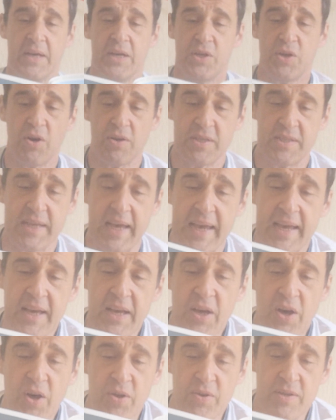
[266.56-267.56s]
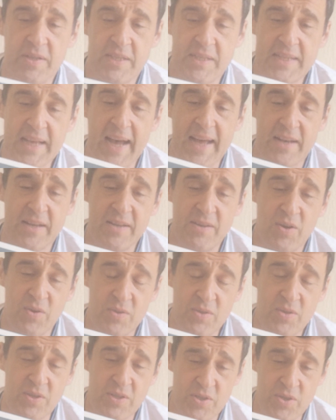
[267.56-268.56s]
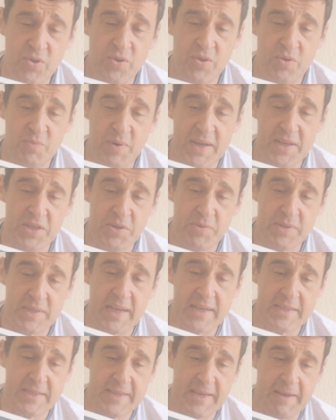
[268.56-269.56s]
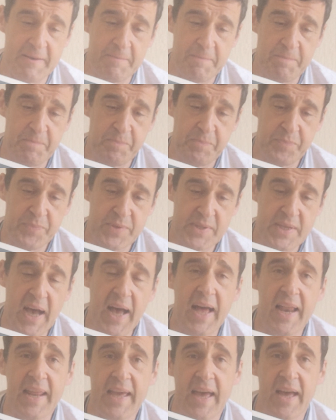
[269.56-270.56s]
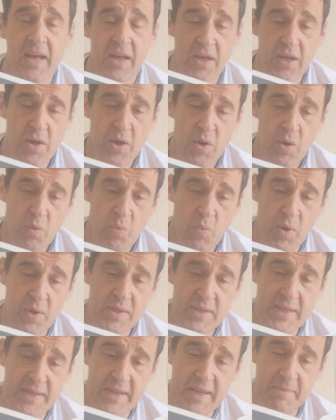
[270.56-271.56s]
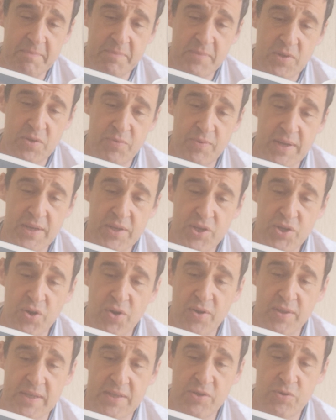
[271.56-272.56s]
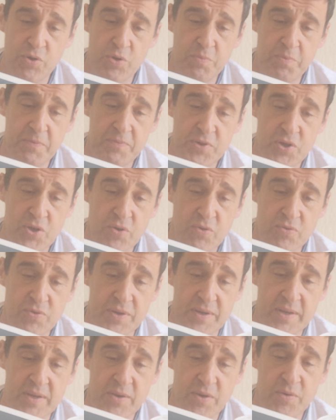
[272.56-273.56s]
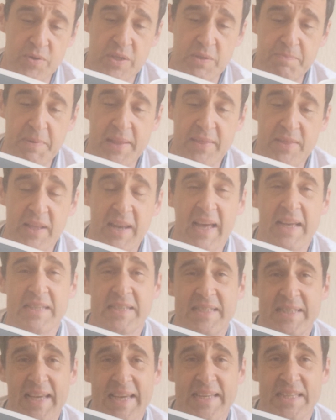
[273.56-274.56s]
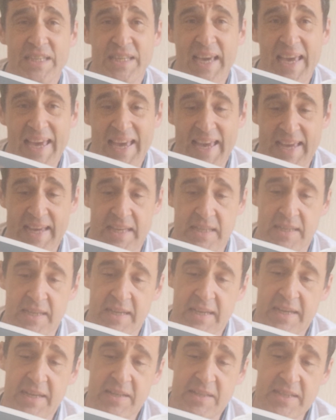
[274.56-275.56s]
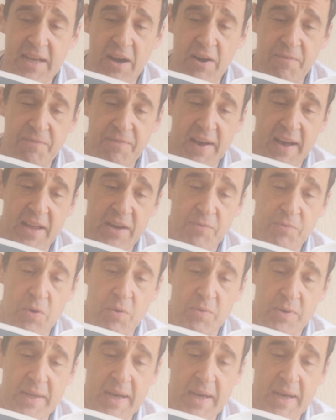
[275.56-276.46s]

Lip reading: Yossi understood why she was asking. Talia wanted him to reassure this group of children who had spent the last 6 years terrified of what would